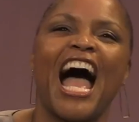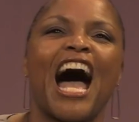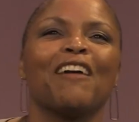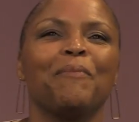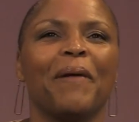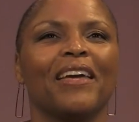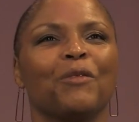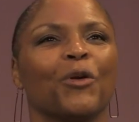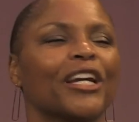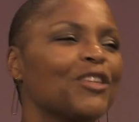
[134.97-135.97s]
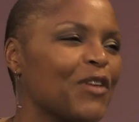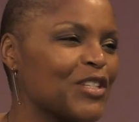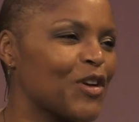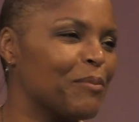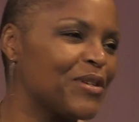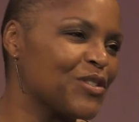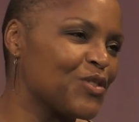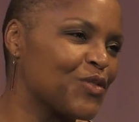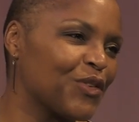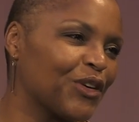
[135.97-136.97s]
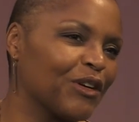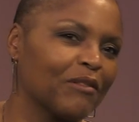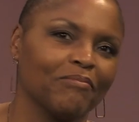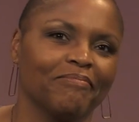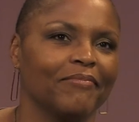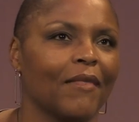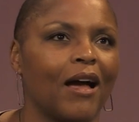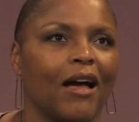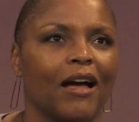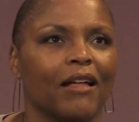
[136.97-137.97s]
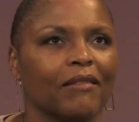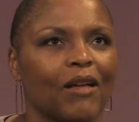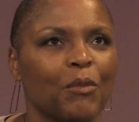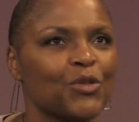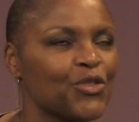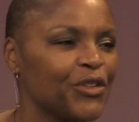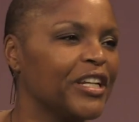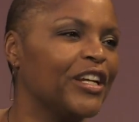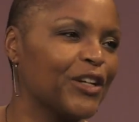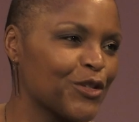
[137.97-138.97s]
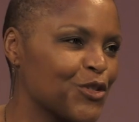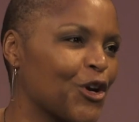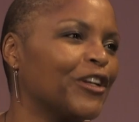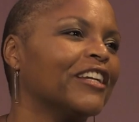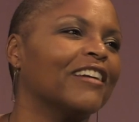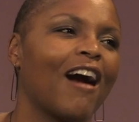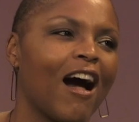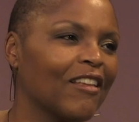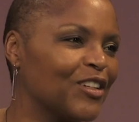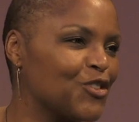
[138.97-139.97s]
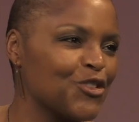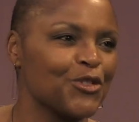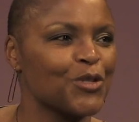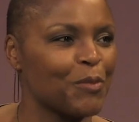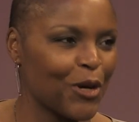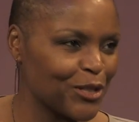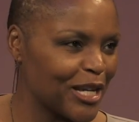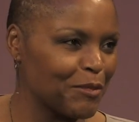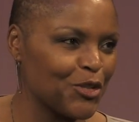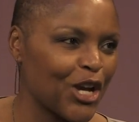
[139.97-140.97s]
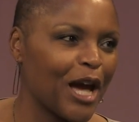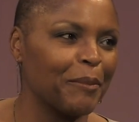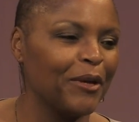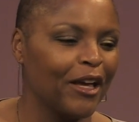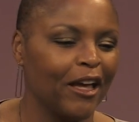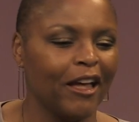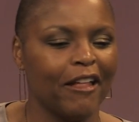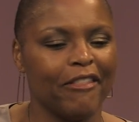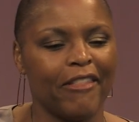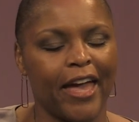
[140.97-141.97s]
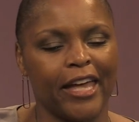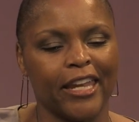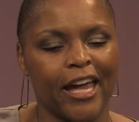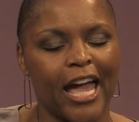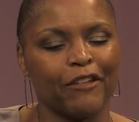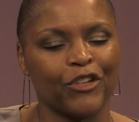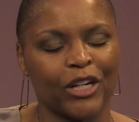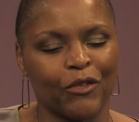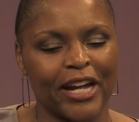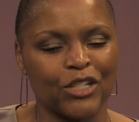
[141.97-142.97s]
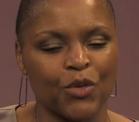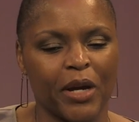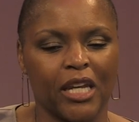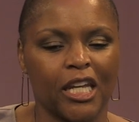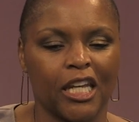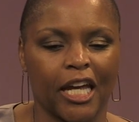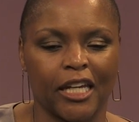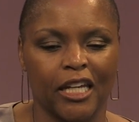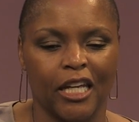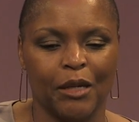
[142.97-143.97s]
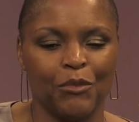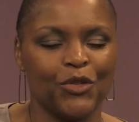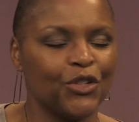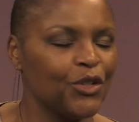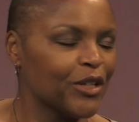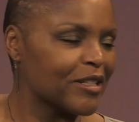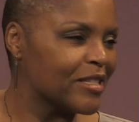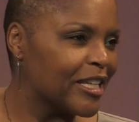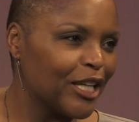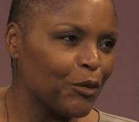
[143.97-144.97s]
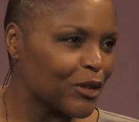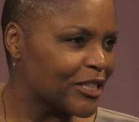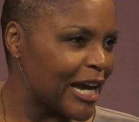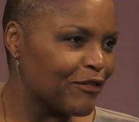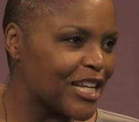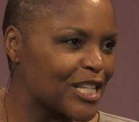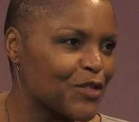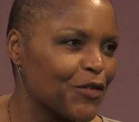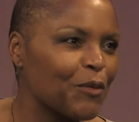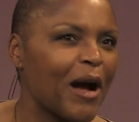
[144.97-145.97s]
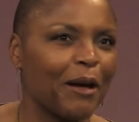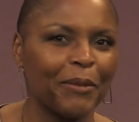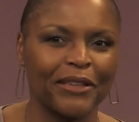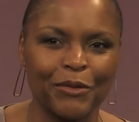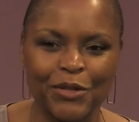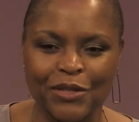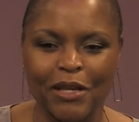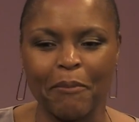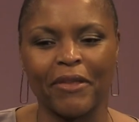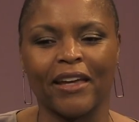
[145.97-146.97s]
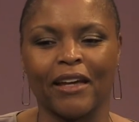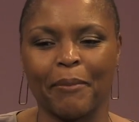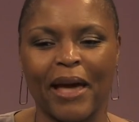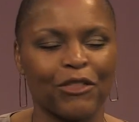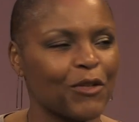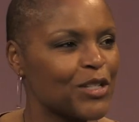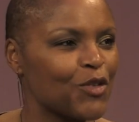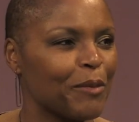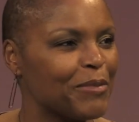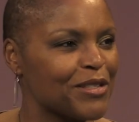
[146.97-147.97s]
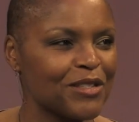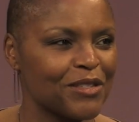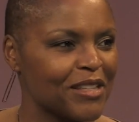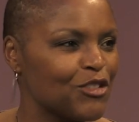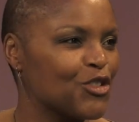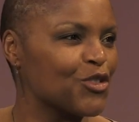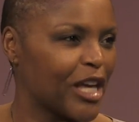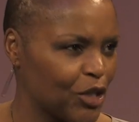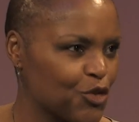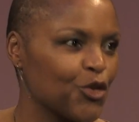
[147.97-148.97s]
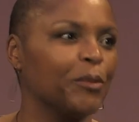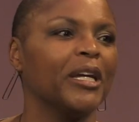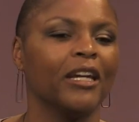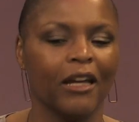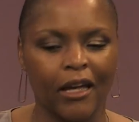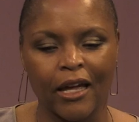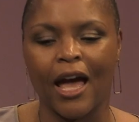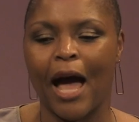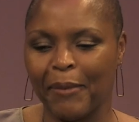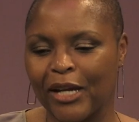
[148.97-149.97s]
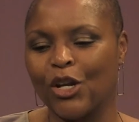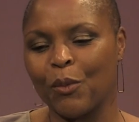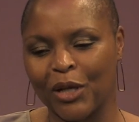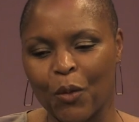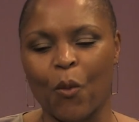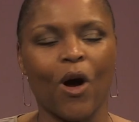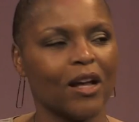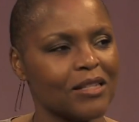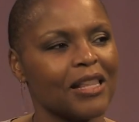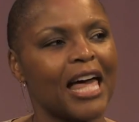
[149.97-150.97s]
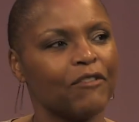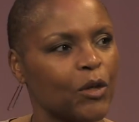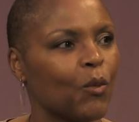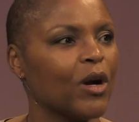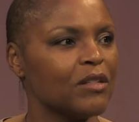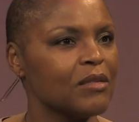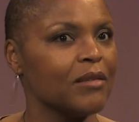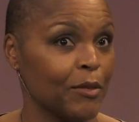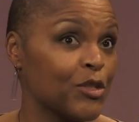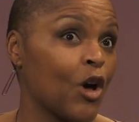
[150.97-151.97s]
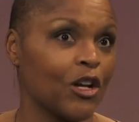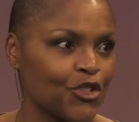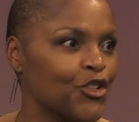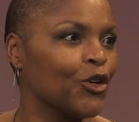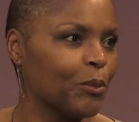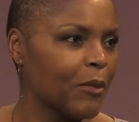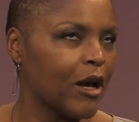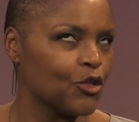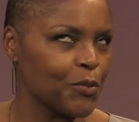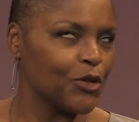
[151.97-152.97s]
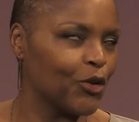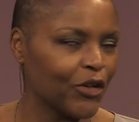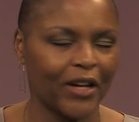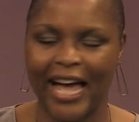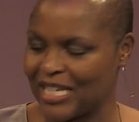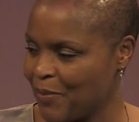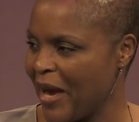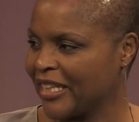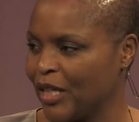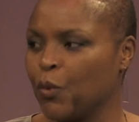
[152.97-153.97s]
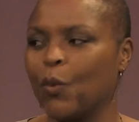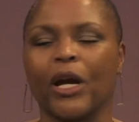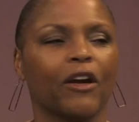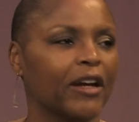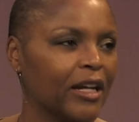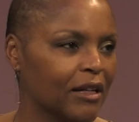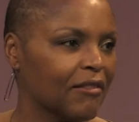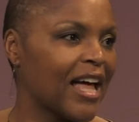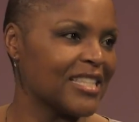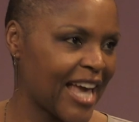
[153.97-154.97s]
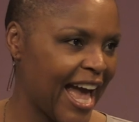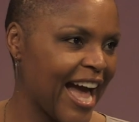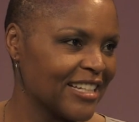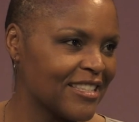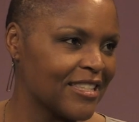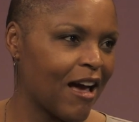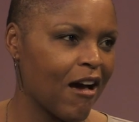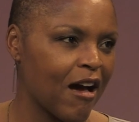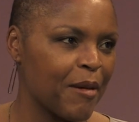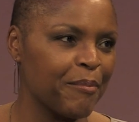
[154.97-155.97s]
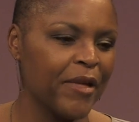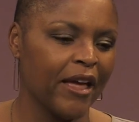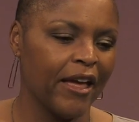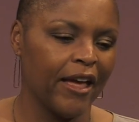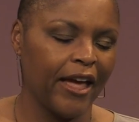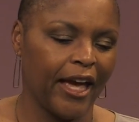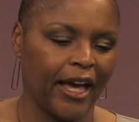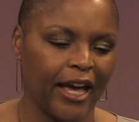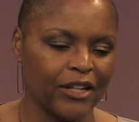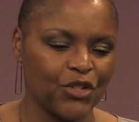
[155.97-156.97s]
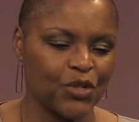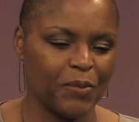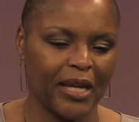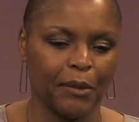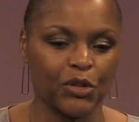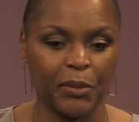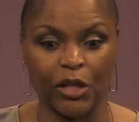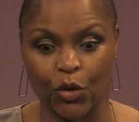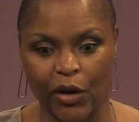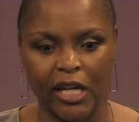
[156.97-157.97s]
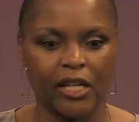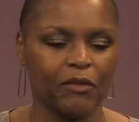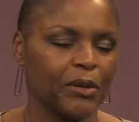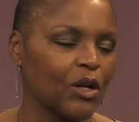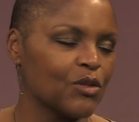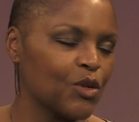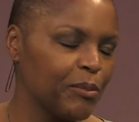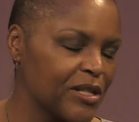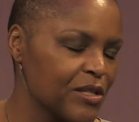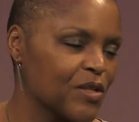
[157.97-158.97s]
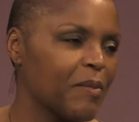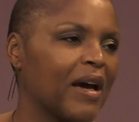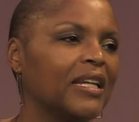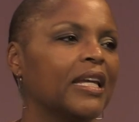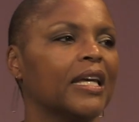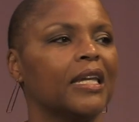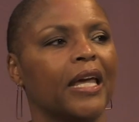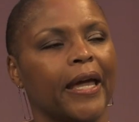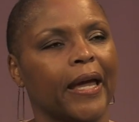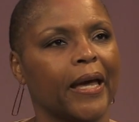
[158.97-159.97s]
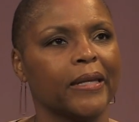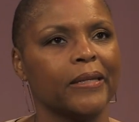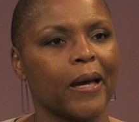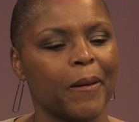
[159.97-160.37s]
I've been working in the restaurant business for almost 30 years. Started in college just as a part-time job. Then after I graduated, I moved to New York City, worked in advertising for a while, but there was something about the restaurant business that just kind of drew me. I mean, I know what it was. A lot of it was, entrepreneurial aspect and wearing lots of hats and just being able to be creative, but also business-minded. And